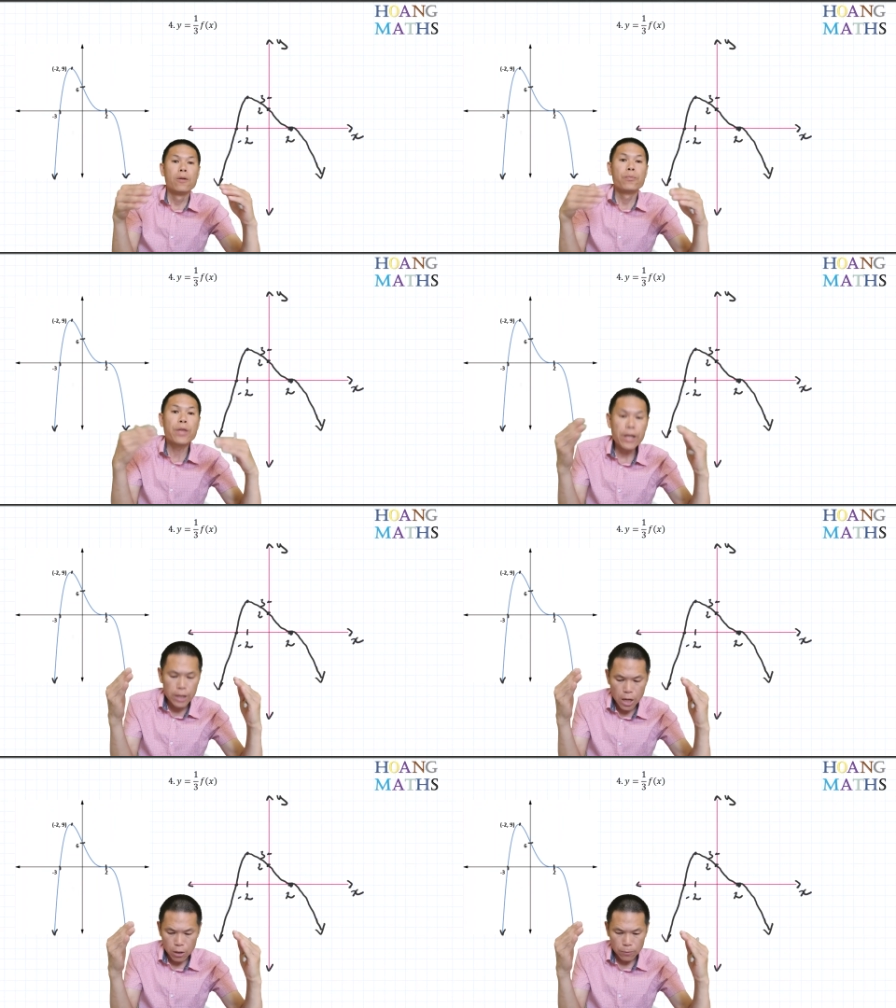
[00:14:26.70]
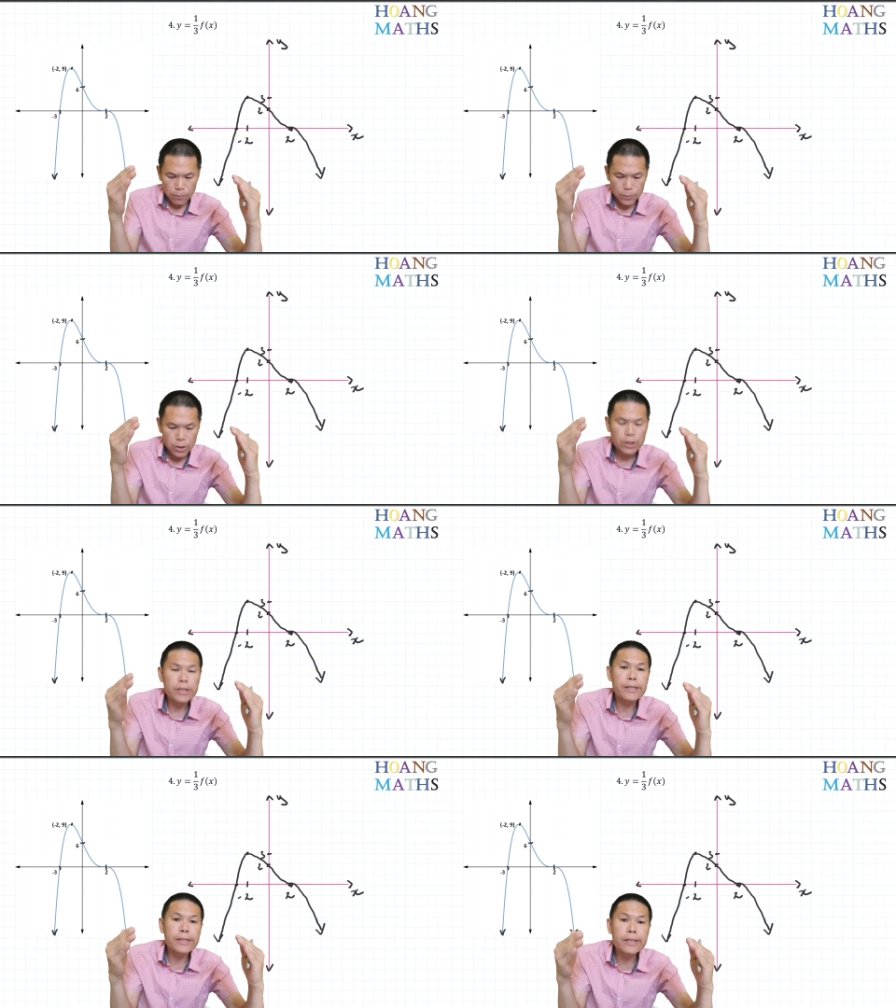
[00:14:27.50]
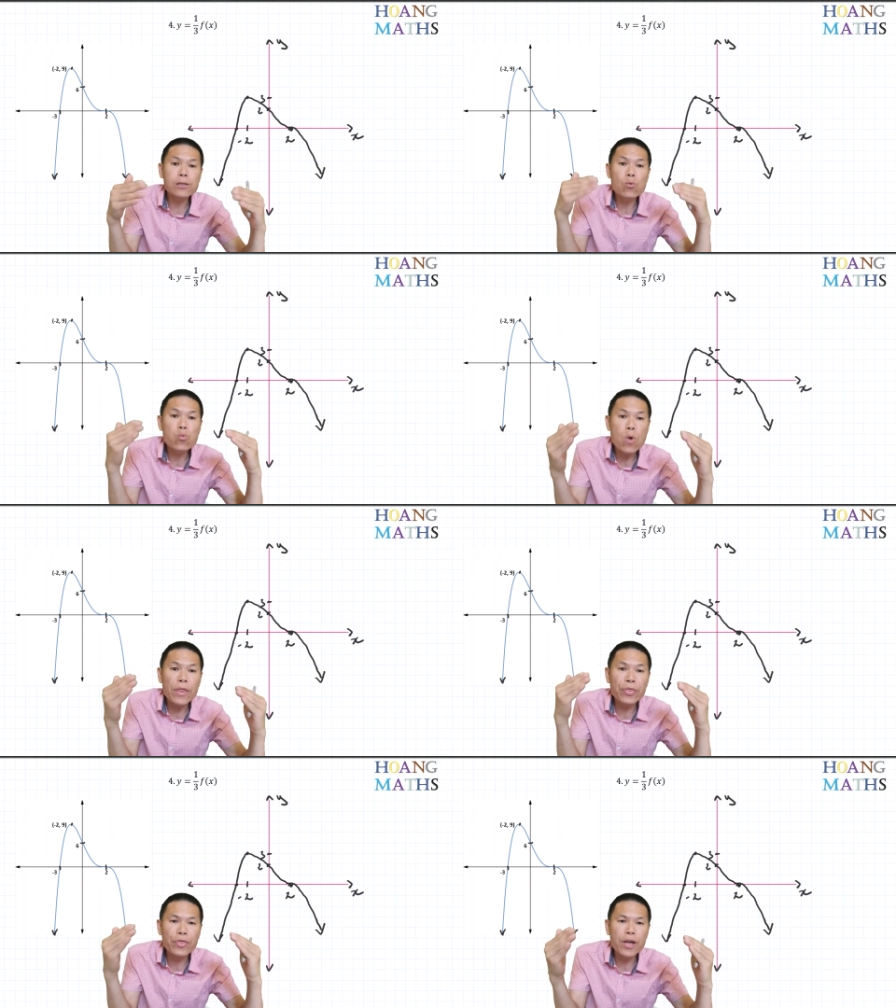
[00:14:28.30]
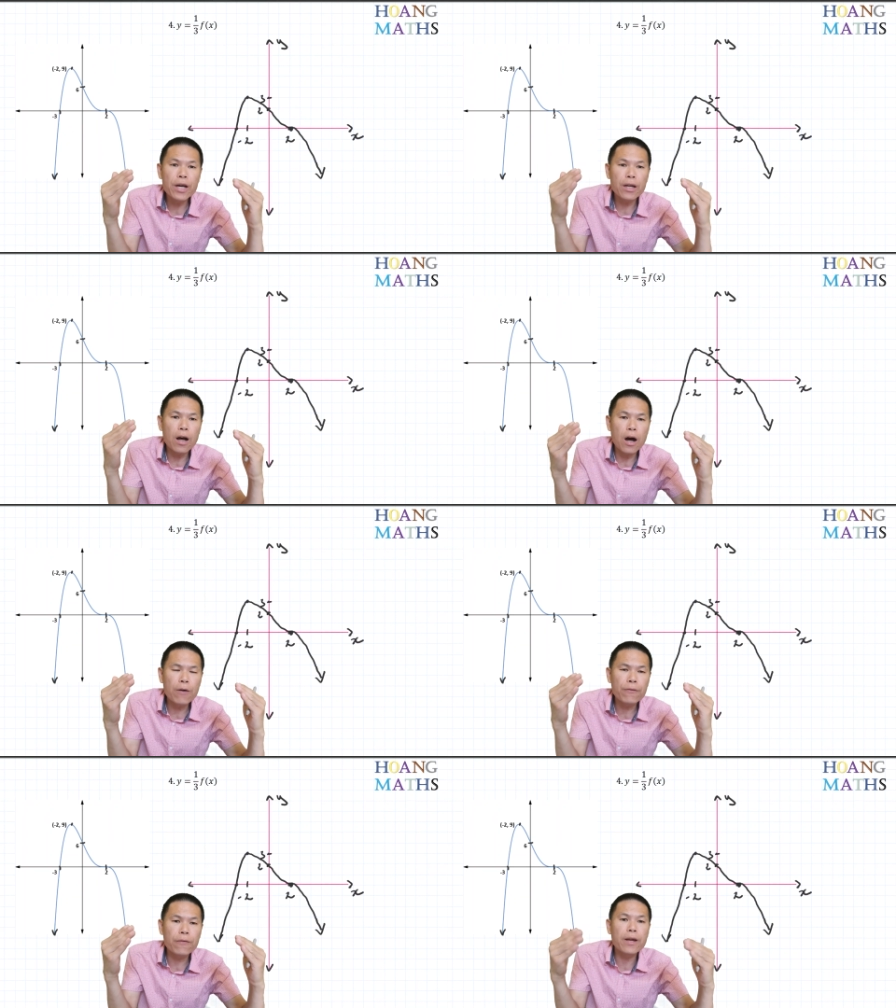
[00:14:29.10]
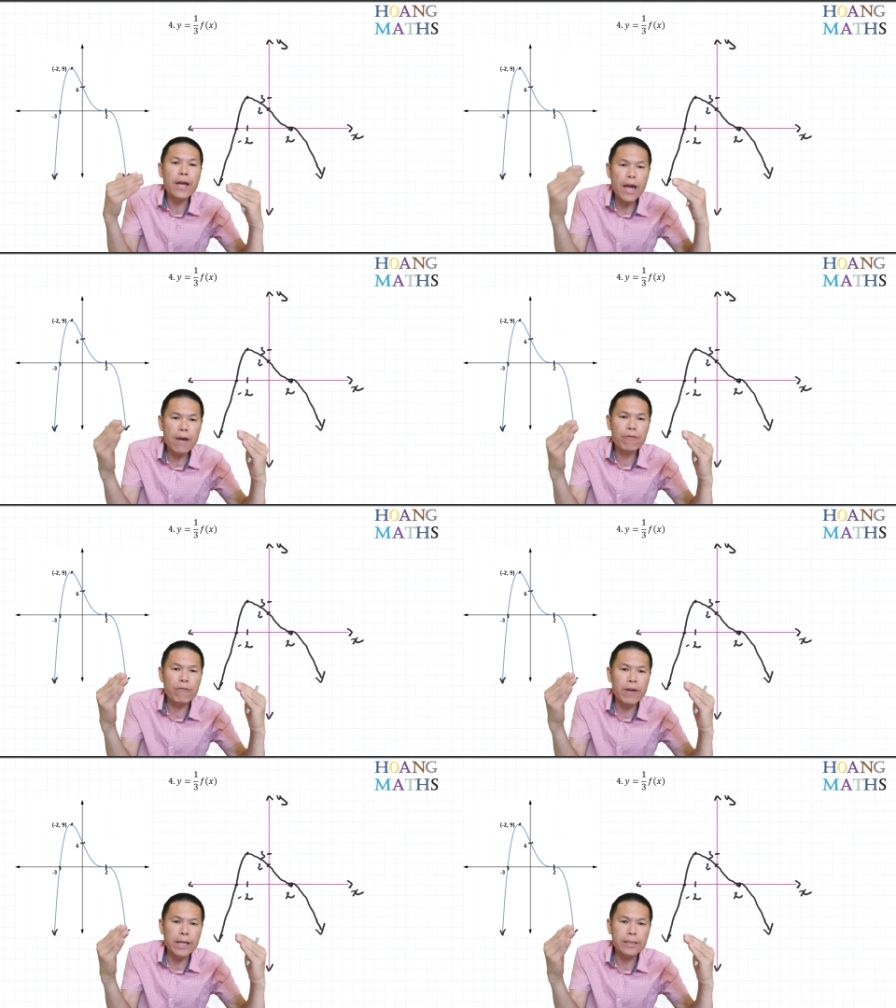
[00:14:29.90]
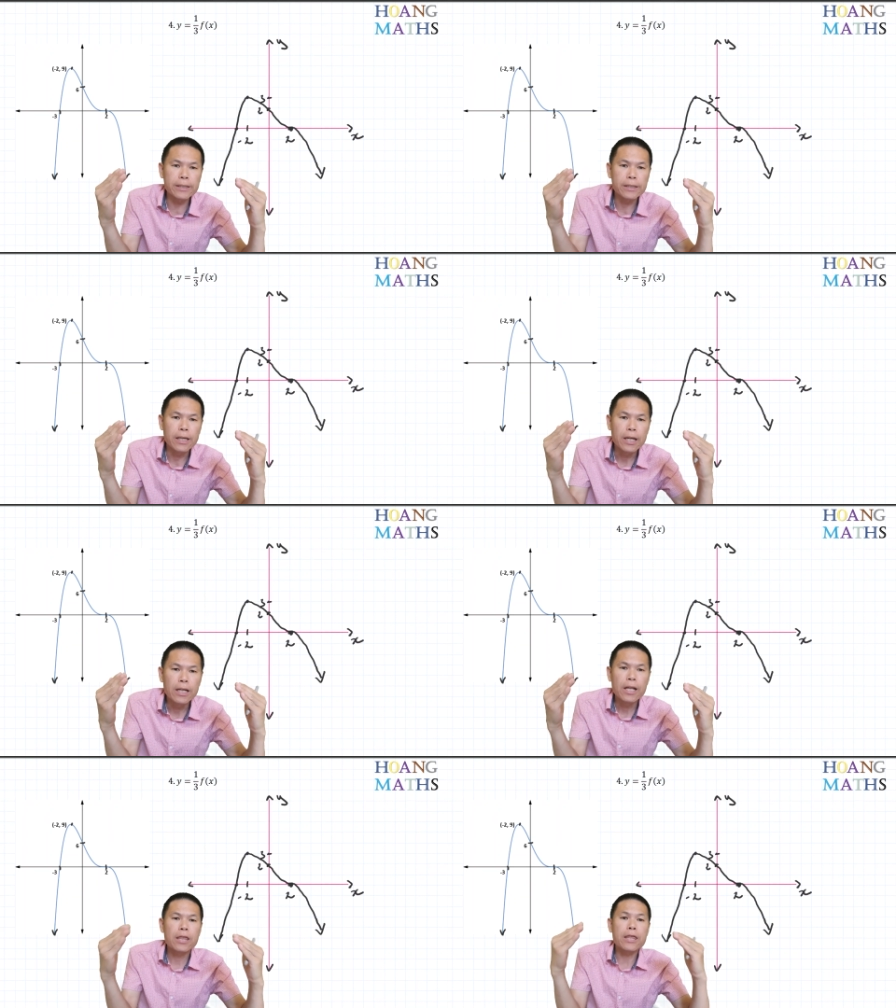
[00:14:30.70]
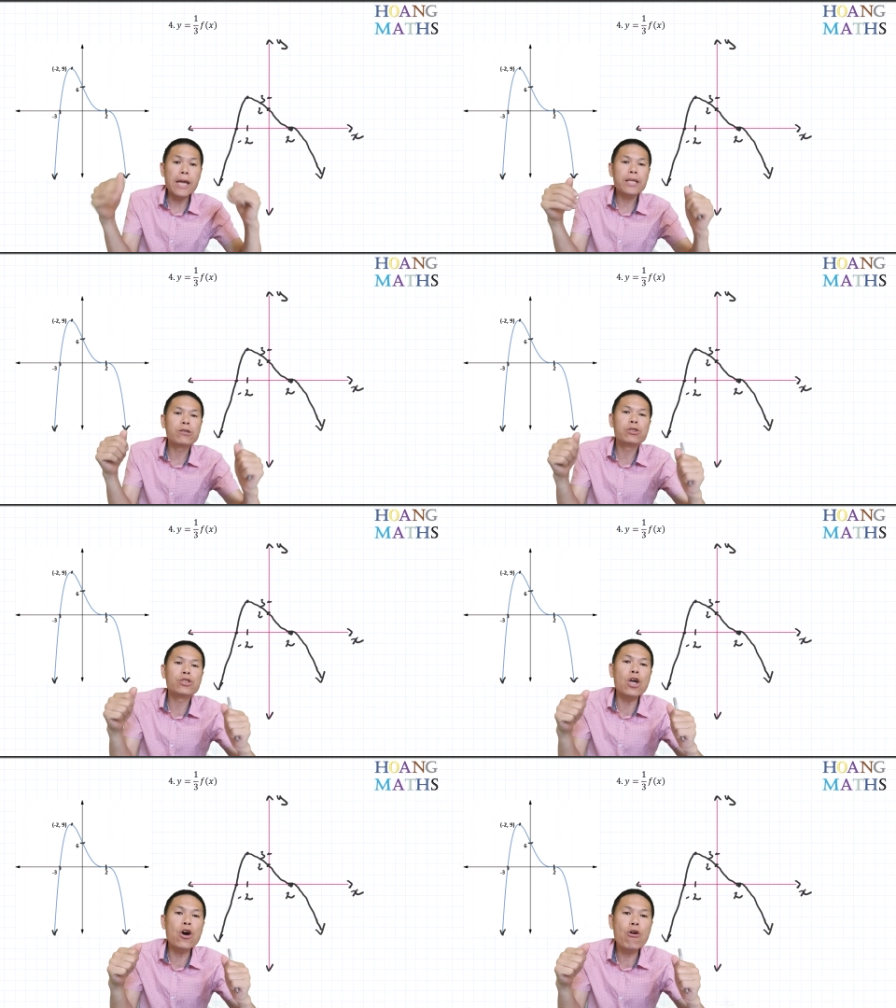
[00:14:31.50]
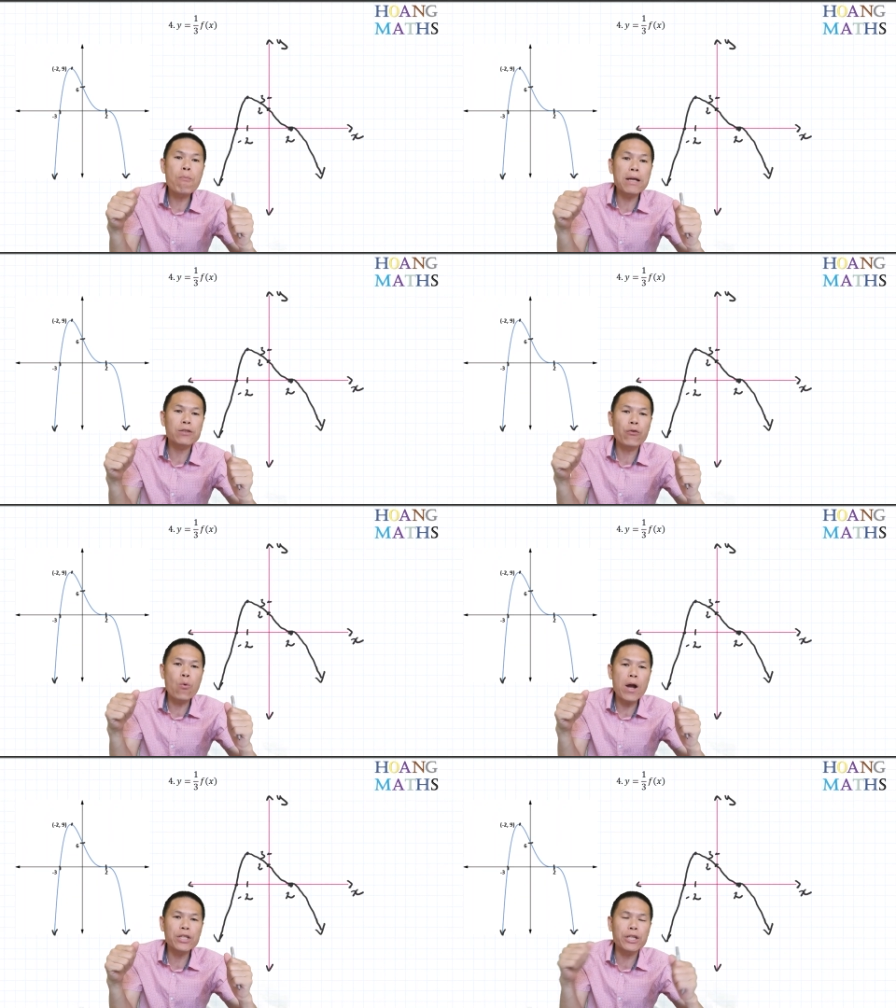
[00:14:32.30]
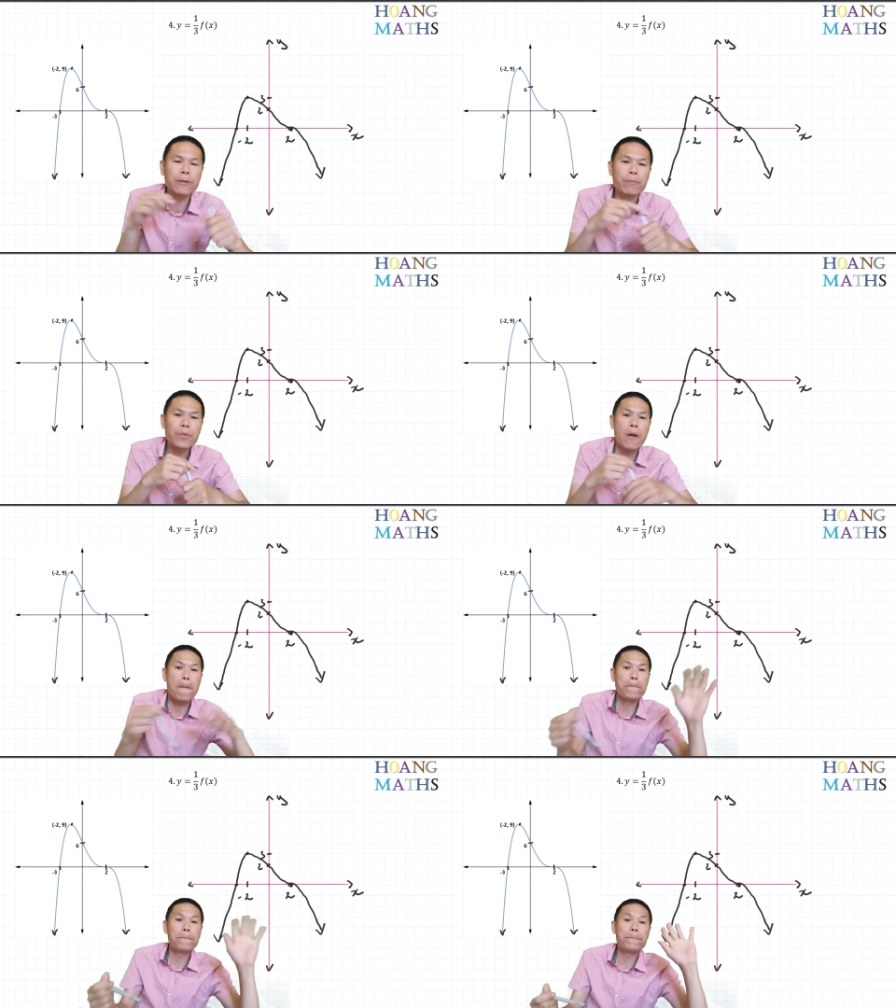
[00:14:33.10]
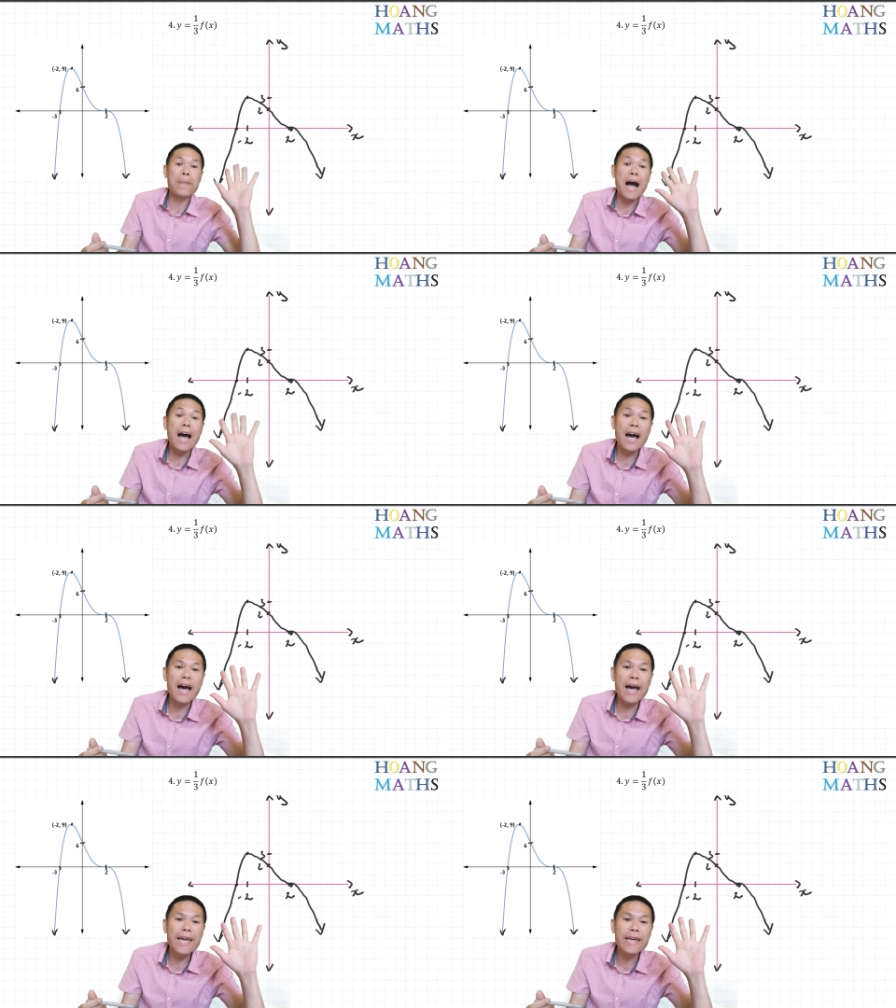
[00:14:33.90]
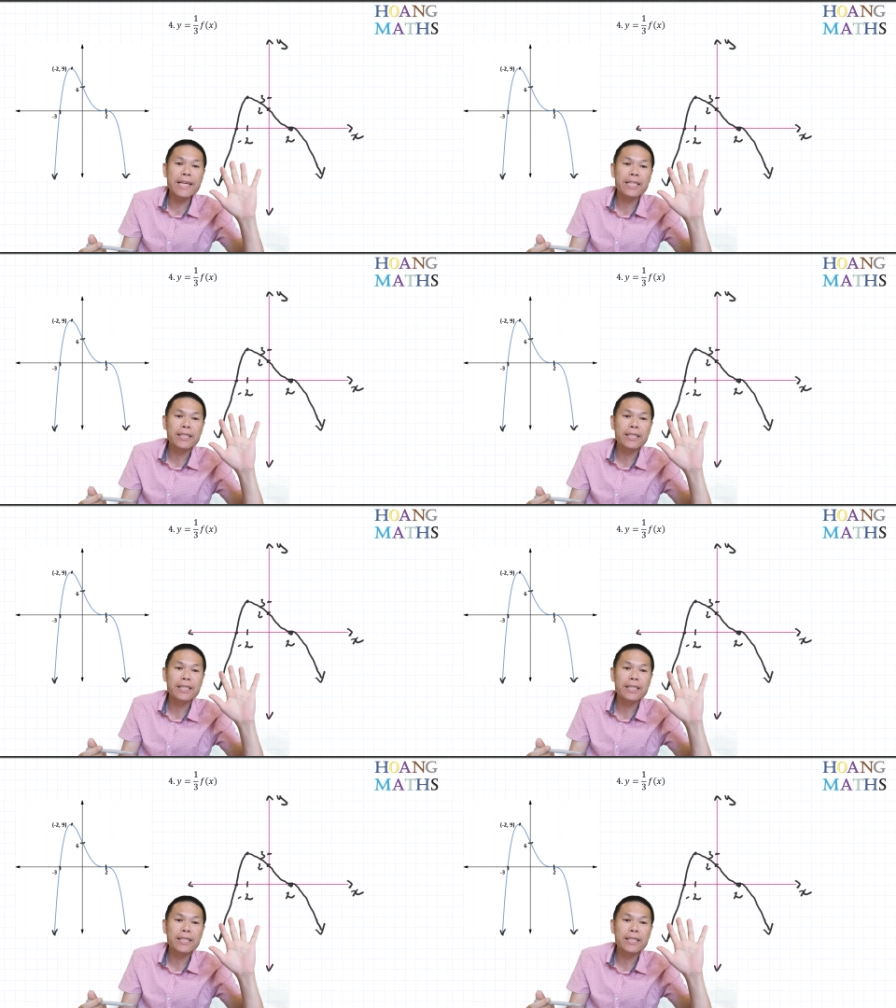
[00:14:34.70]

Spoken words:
There you go. So this is 1/3 of f of x. Thank you so much for watching. Bye.